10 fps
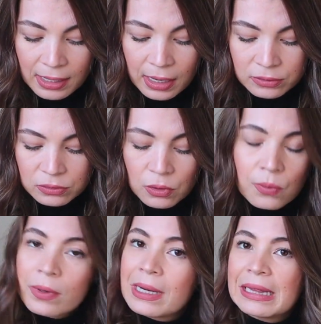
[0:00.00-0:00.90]
I don't know
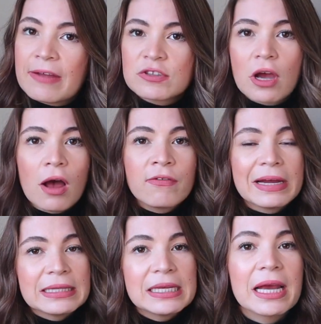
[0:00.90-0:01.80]
where I left off.
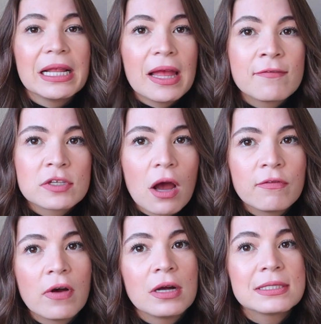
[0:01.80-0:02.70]
I think I left off
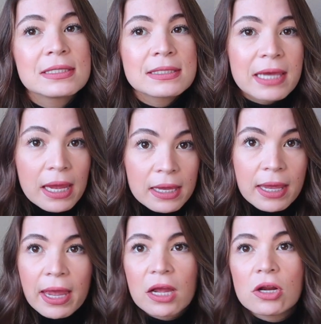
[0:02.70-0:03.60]
on
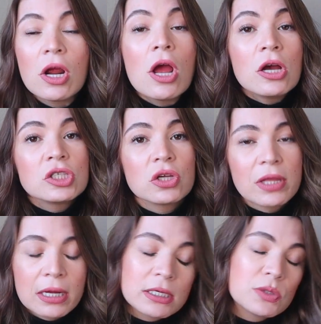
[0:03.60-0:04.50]
skincare, so
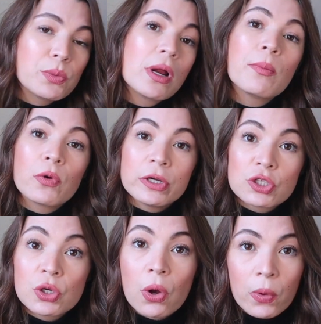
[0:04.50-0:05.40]
that is where I'm going
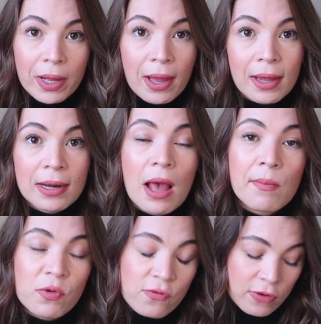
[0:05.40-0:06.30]
to go ahead and
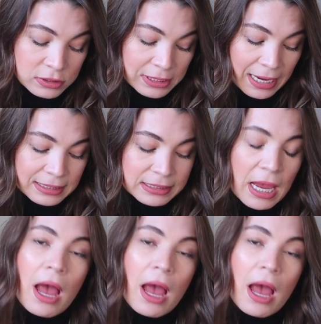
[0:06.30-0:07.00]
move on next.